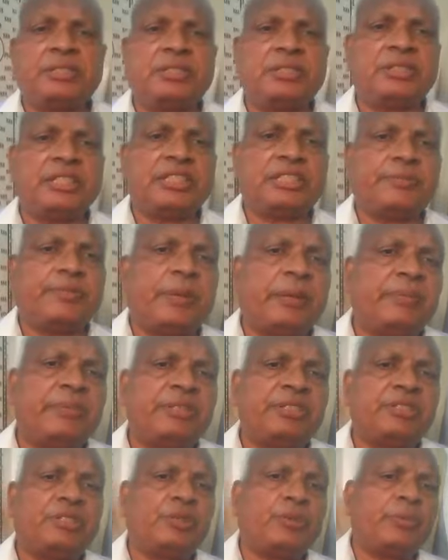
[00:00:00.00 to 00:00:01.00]
this
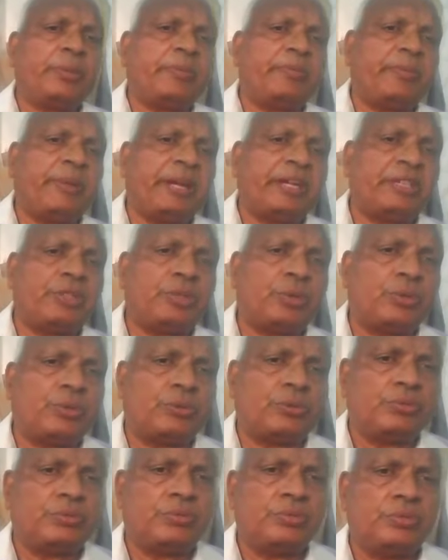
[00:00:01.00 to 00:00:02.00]
payment to be paid
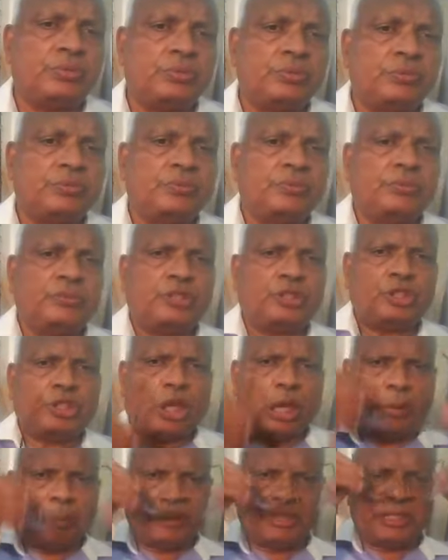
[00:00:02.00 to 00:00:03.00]
to
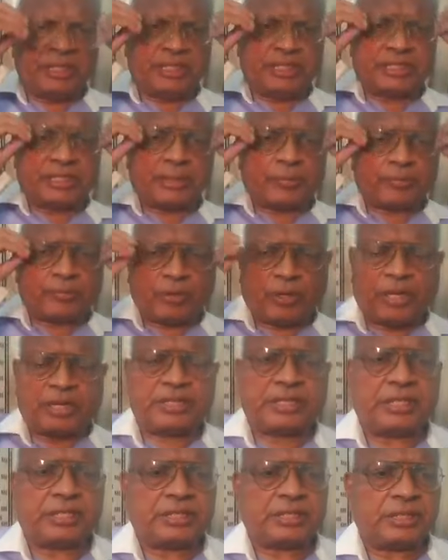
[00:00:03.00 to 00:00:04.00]
nominated
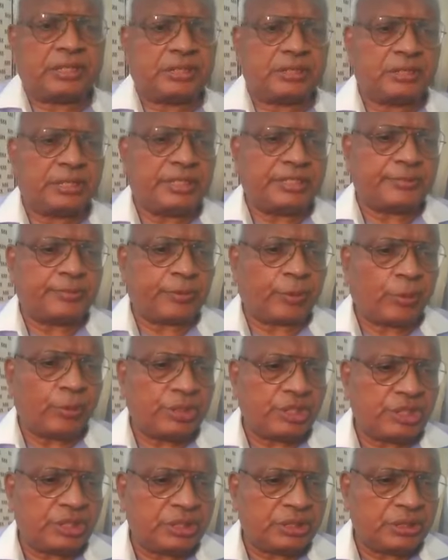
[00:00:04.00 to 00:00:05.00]
subcontractors, this
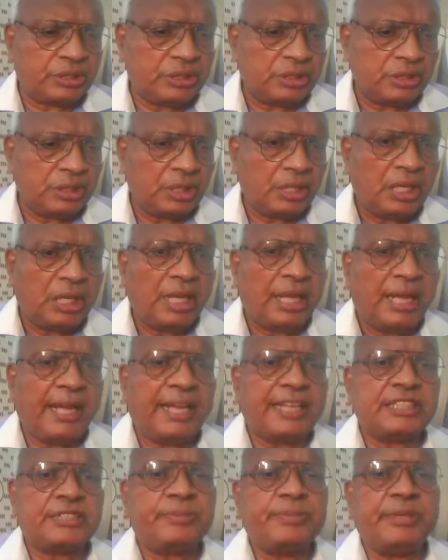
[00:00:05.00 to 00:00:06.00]
provision
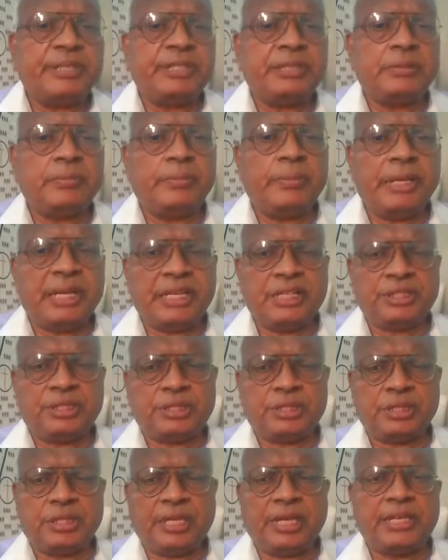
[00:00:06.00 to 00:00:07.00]
has been
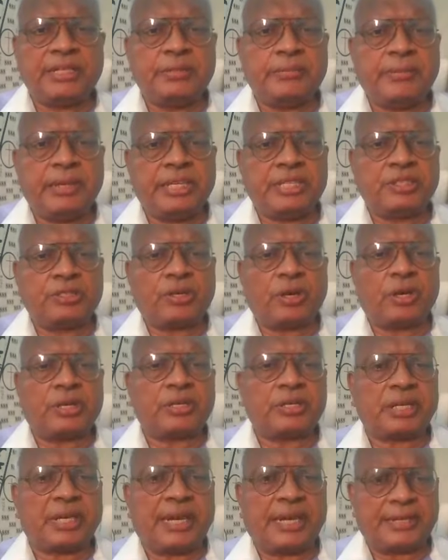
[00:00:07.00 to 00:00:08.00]
made in main
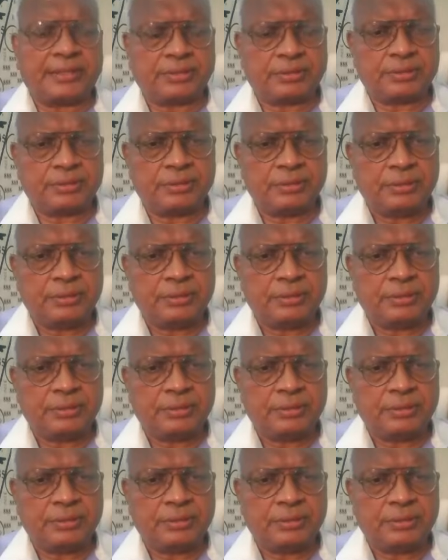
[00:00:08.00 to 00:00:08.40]
contract,